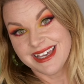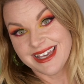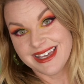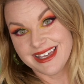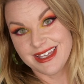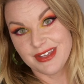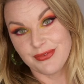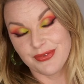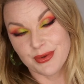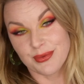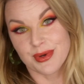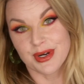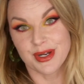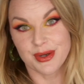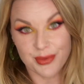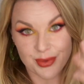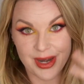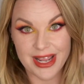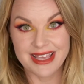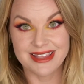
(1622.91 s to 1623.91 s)
if you want to
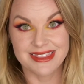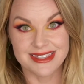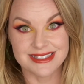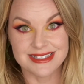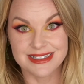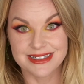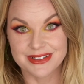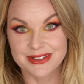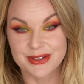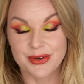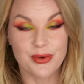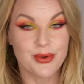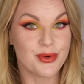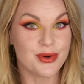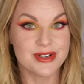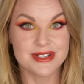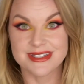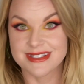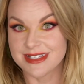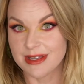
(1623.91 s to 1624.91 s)
create this look
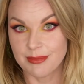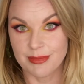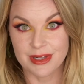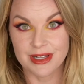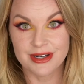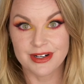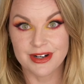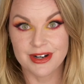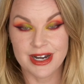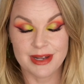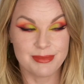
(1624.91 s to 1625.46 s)
or similar.